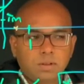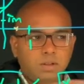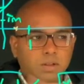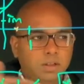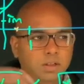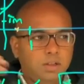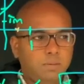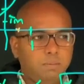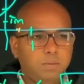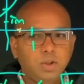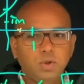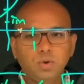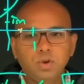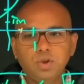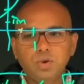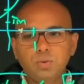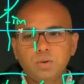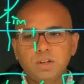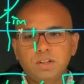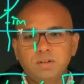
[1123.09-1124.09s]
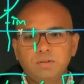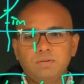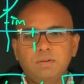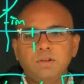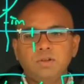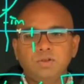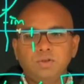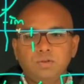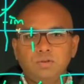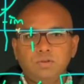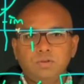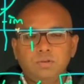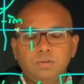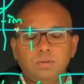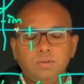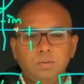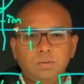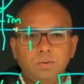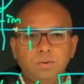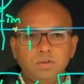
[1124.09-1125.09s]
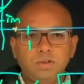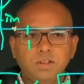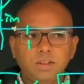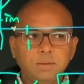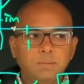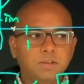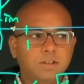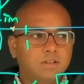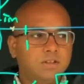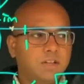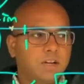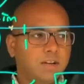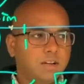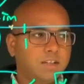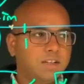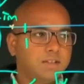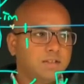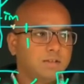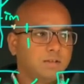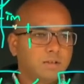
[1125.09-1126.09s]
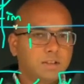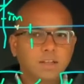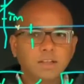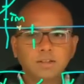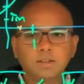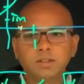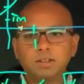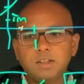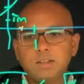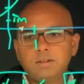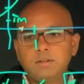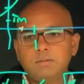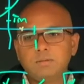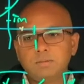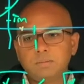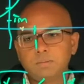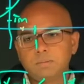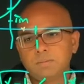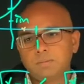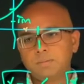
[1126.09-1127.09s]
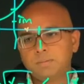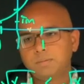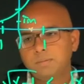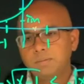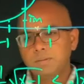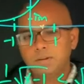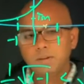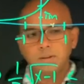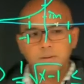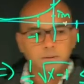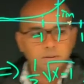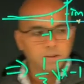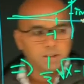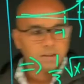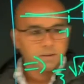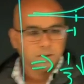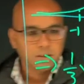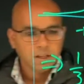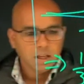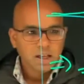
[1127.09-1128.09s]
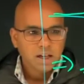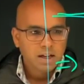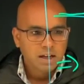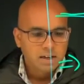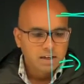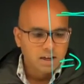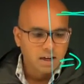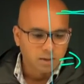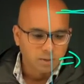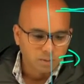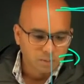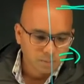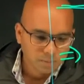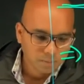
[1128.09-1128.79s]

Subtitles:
in between two other functions whose limits are easy to calculate. Okay? Now,